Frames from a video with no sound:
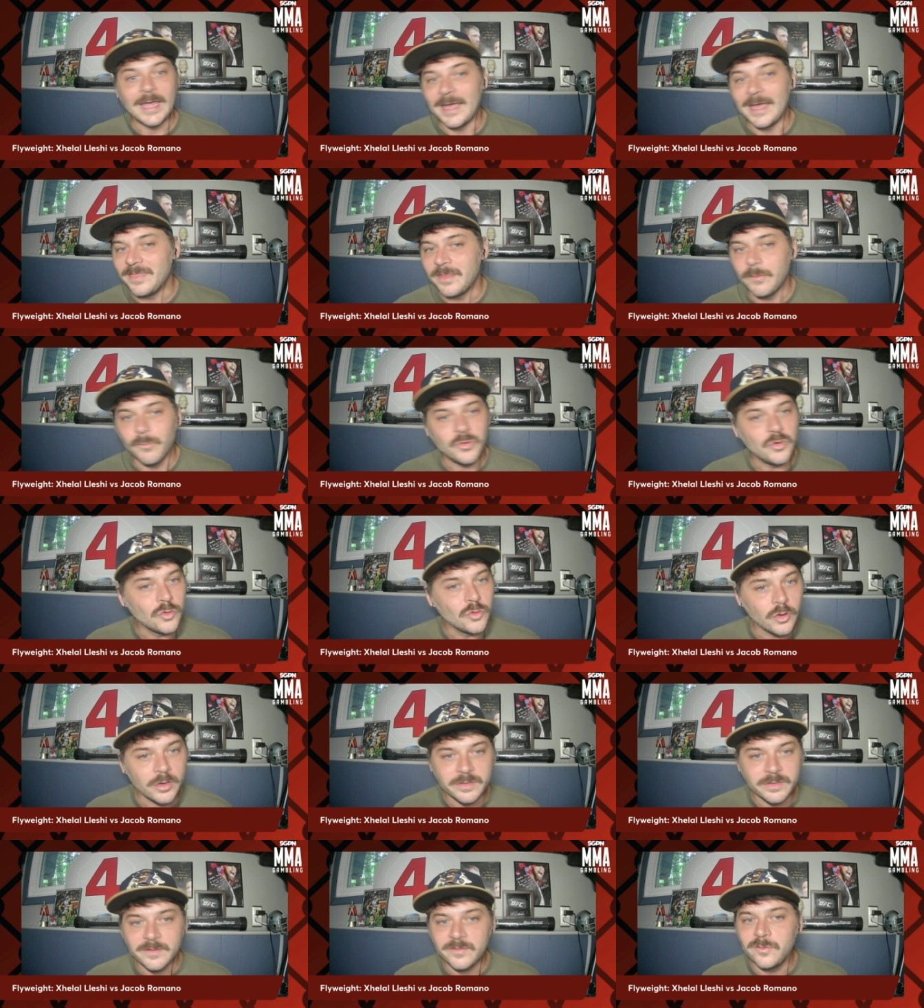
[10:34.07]
and then when you
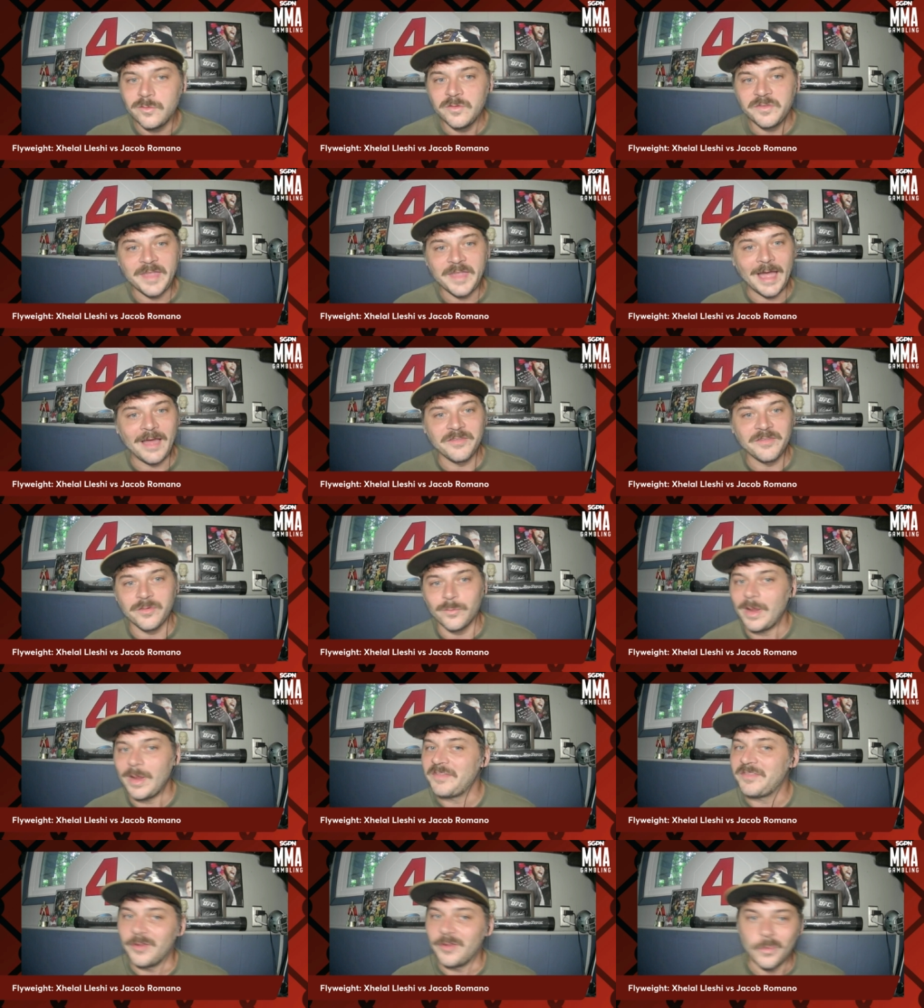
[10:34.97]
look at the two styles of
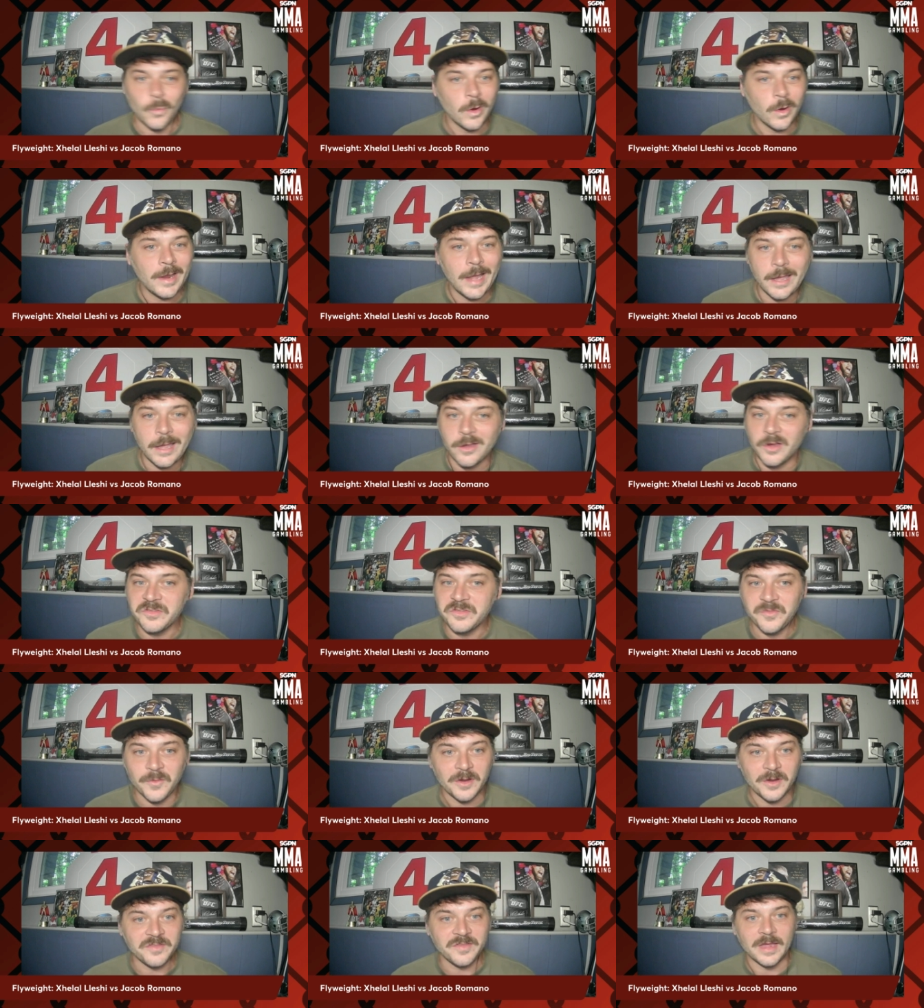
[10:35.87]
wrestling, one guy goes
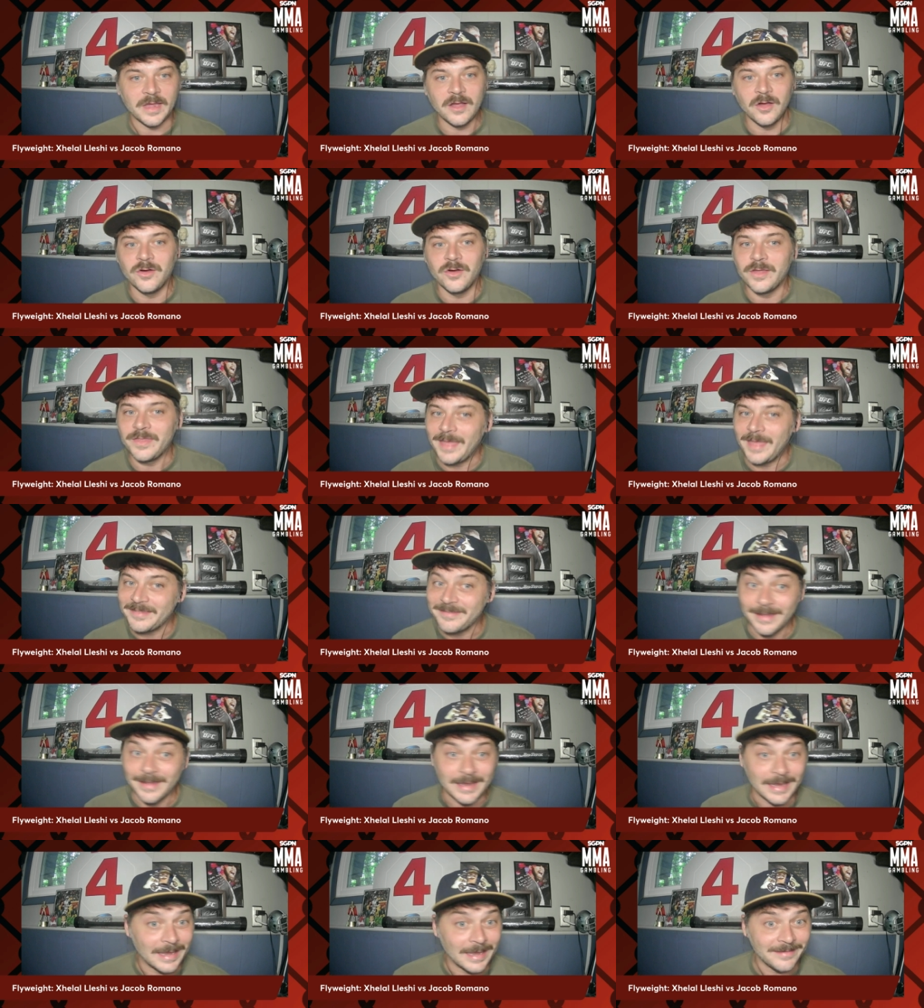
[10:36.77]
for a single, and that's
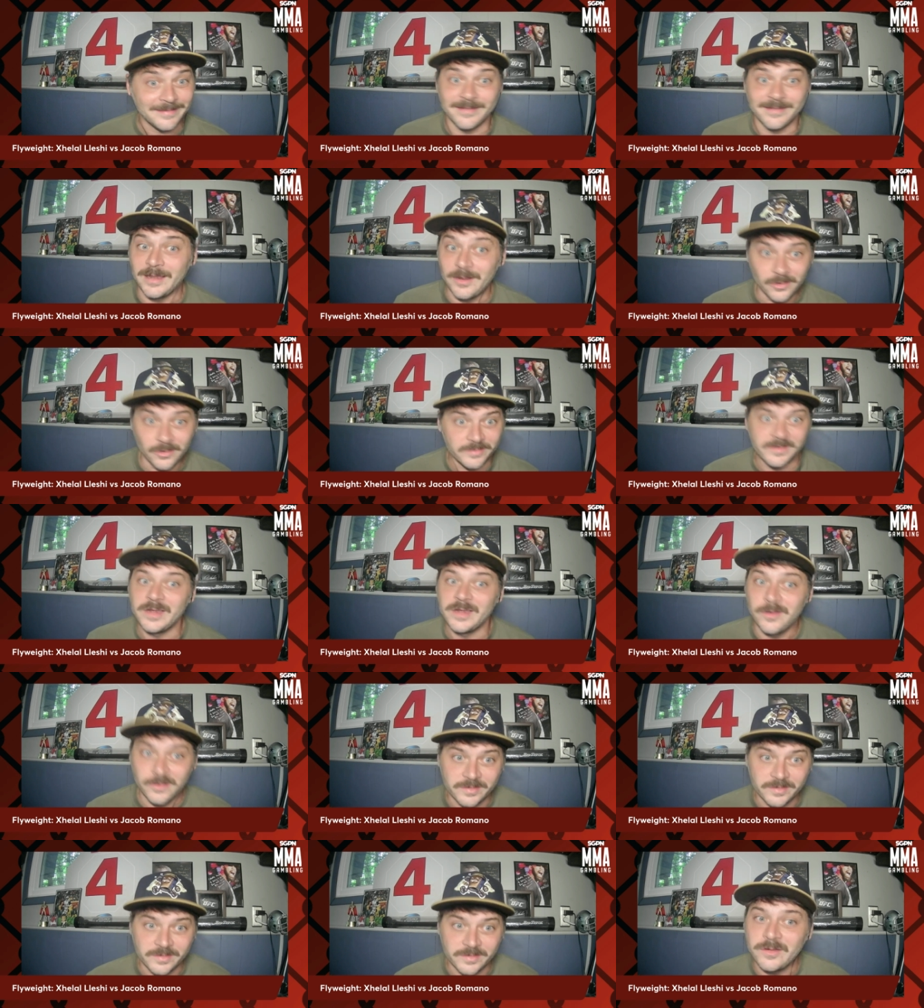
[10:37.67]
like it's single,
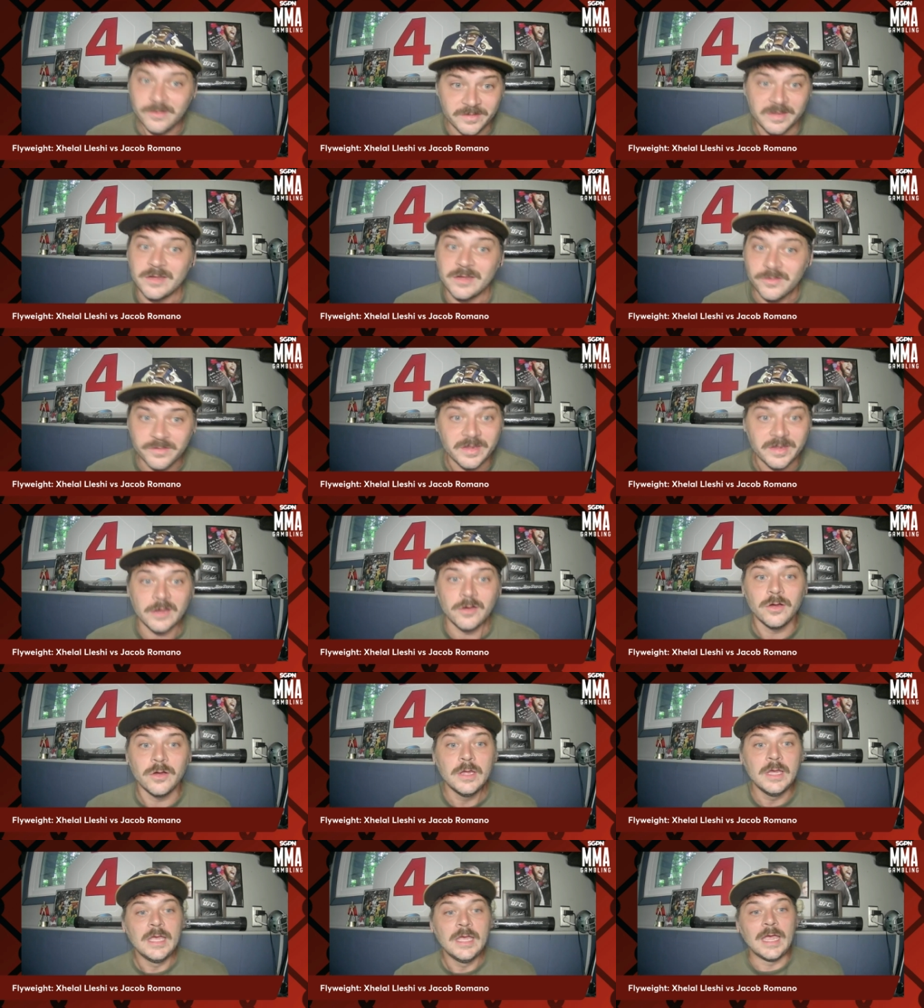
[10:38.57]
single, single, single,
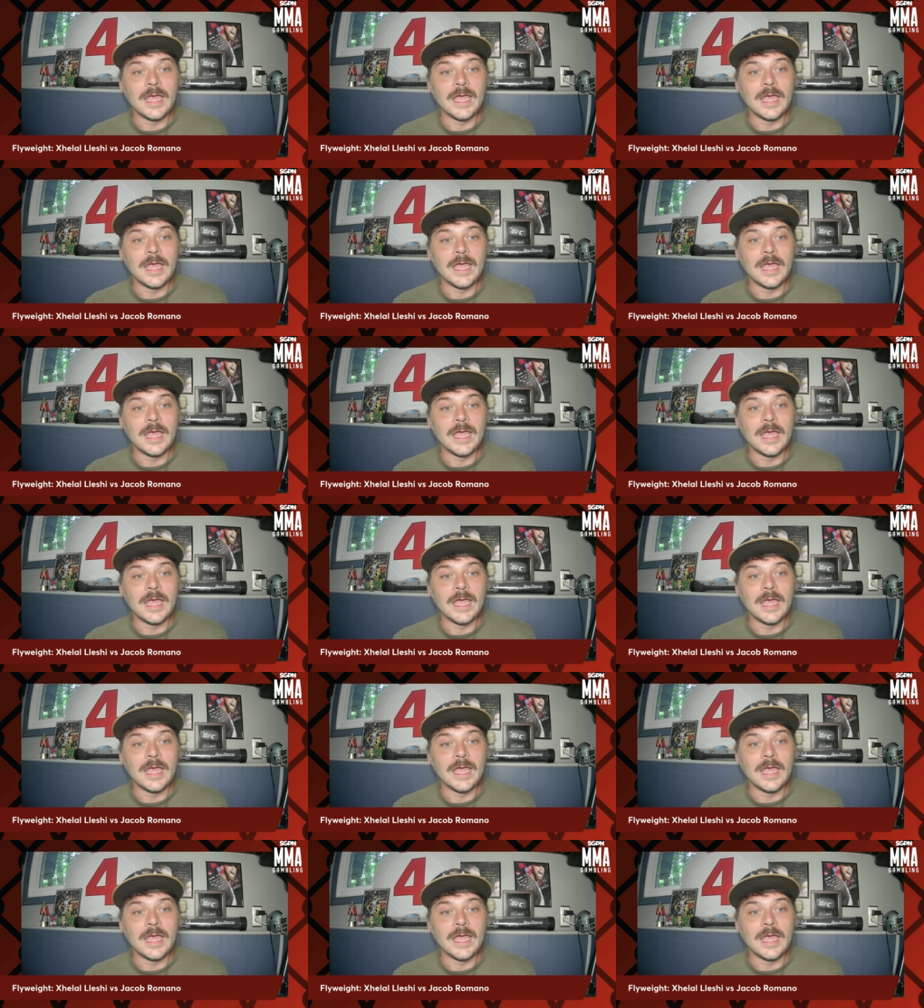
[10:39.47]
single.